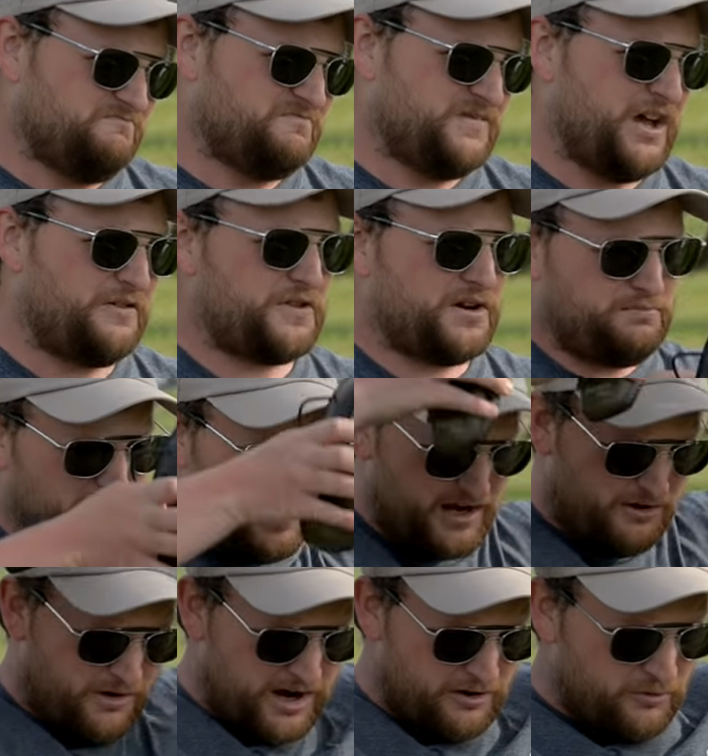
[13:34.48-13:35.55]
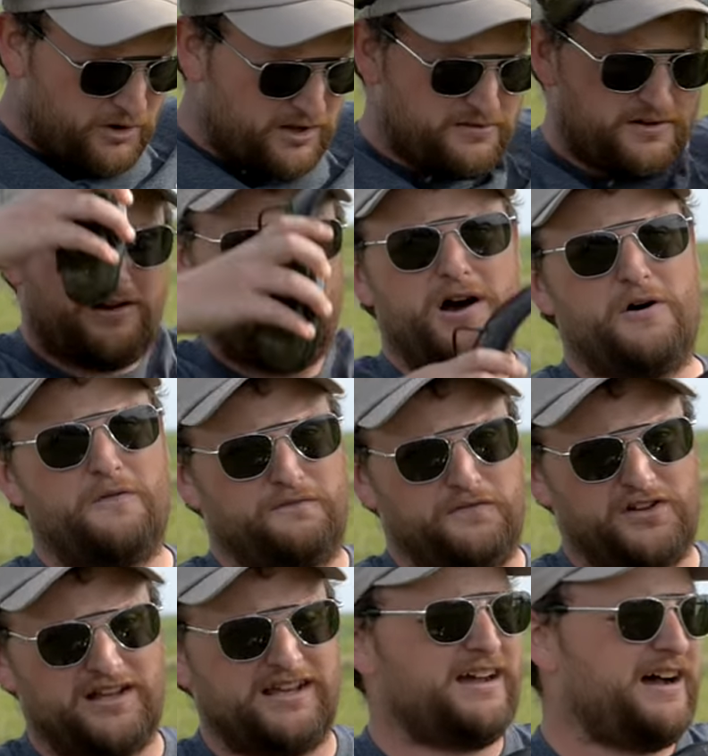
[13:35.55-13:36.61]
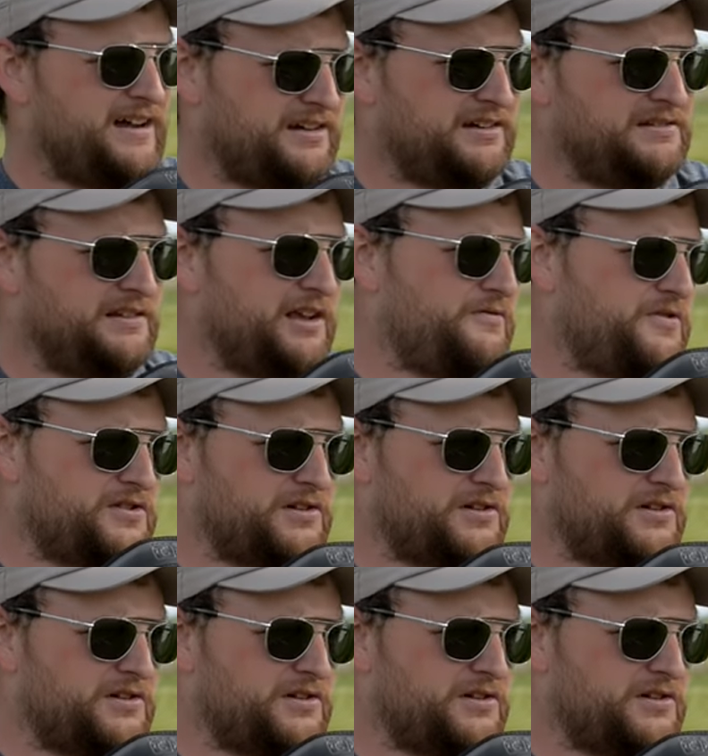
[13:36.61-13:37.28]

nothing to play around with. Hopefully, I can deliver the